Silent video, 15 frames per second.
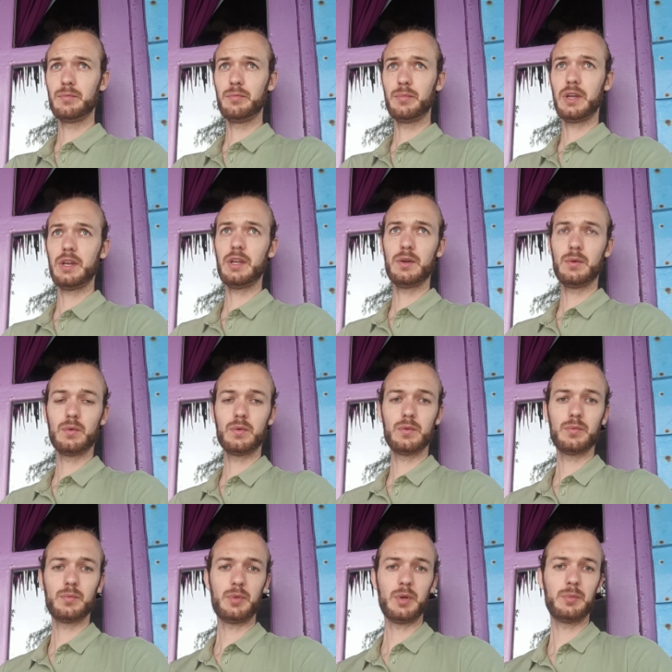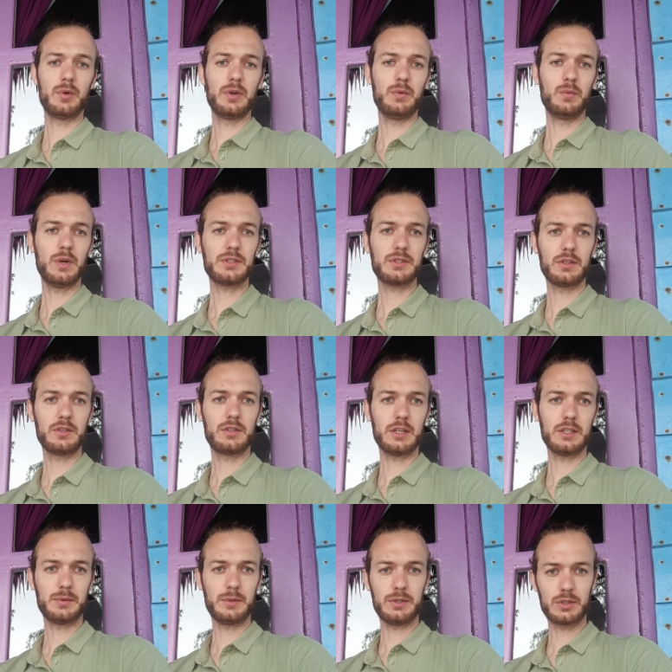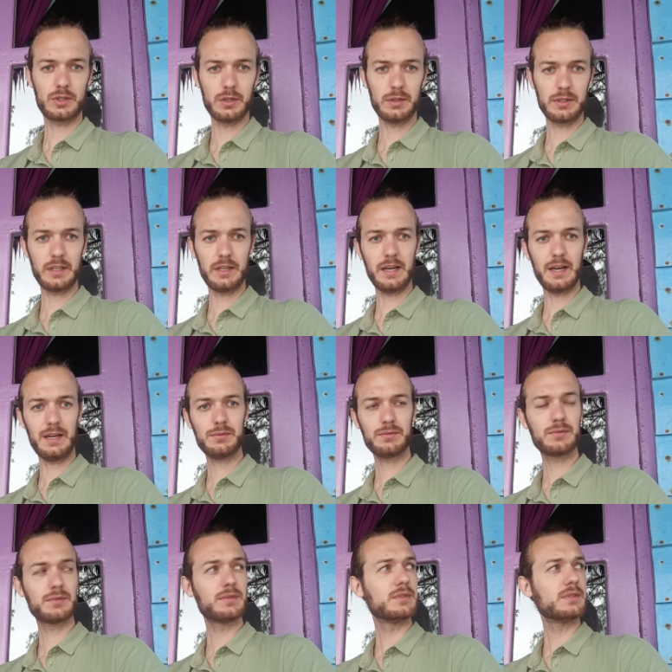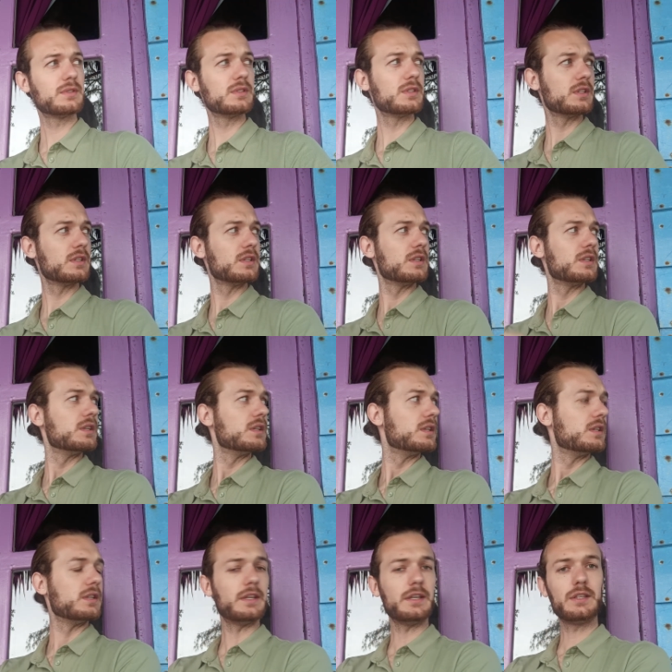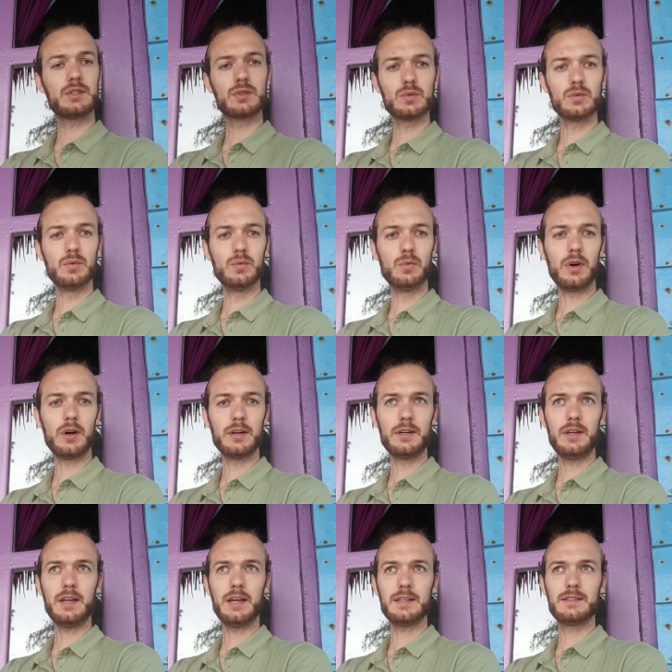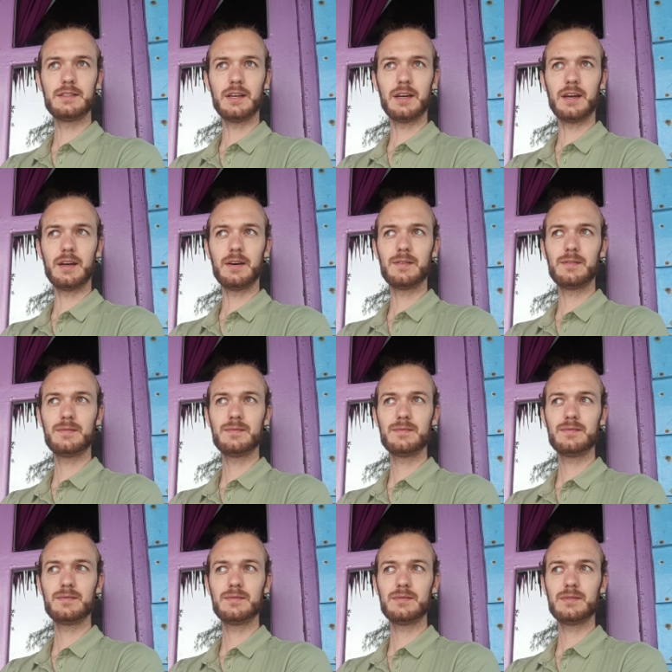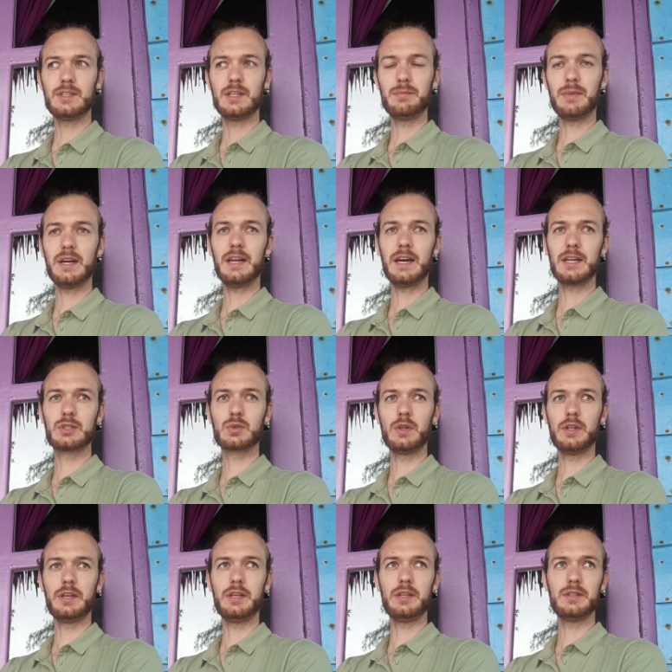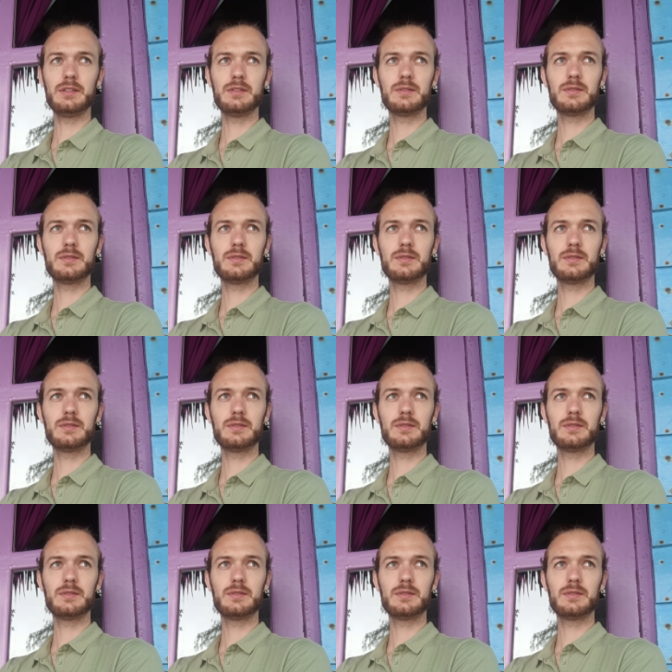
many people in Western countries currently have is one that might actually